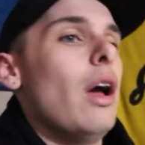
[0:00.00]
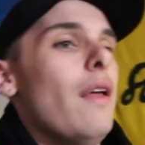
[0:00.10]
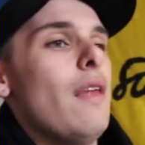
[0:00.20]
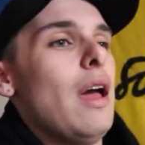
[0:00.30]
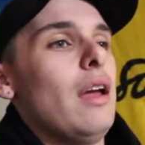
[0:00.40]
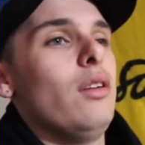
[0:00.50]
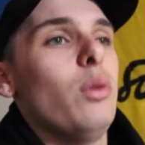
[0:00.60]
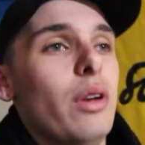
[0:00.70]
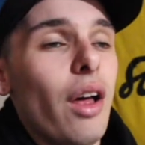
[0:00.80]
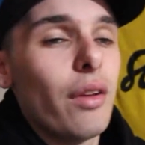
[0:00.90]
and then
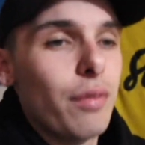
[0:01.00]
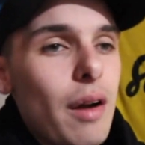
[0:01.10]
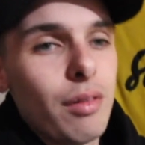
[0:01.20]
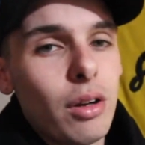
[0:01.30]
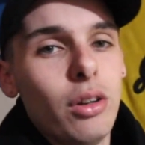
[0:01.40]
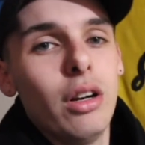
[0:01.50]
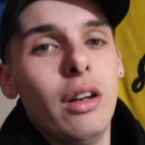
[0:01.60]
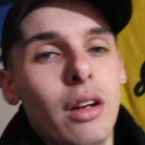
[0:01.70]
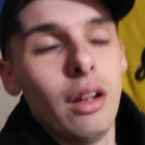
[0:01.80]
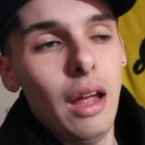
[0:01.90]
do another
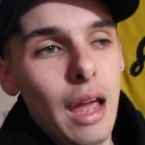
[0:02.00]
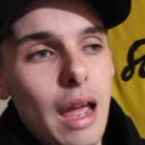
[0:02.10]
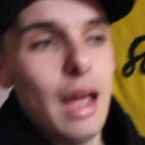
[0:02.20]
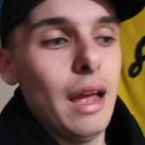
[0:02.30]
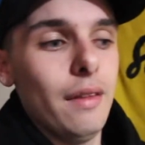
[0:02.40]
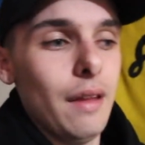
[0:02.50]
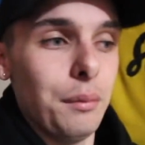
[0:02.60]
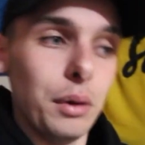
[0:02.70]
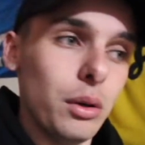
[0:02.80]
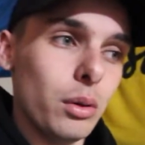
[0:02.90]
500, and
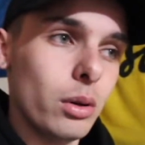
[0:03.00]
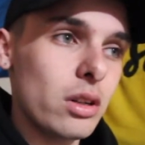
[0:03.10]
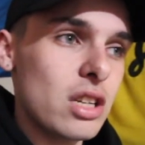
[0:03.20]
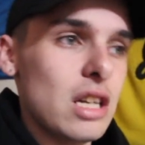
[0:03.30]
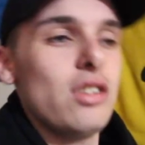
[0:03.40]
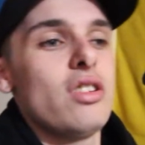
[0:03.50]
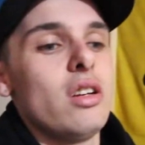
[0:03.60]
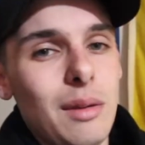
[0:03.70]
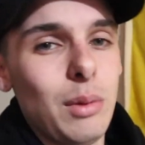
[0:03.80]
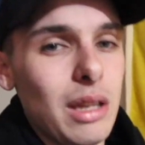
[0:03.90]
then we do an oil change.
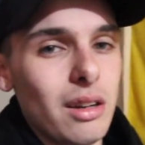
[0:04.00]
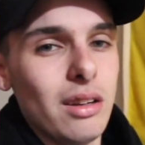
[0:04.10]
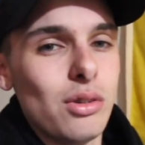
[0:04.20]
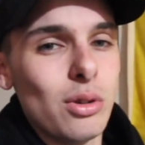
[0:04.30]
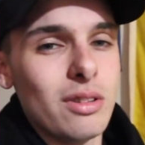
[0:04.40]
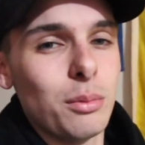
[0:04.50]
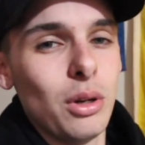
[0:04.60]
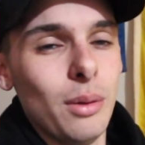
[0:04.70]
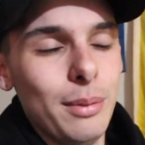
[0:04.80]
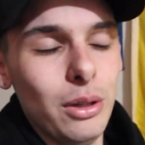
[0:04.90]
Then we get to enjoy some
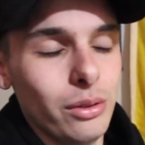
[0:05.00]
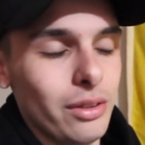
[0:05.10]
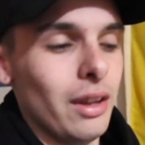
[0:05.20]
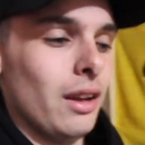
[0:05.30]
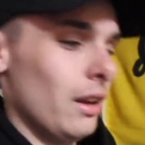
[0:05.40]
real boost.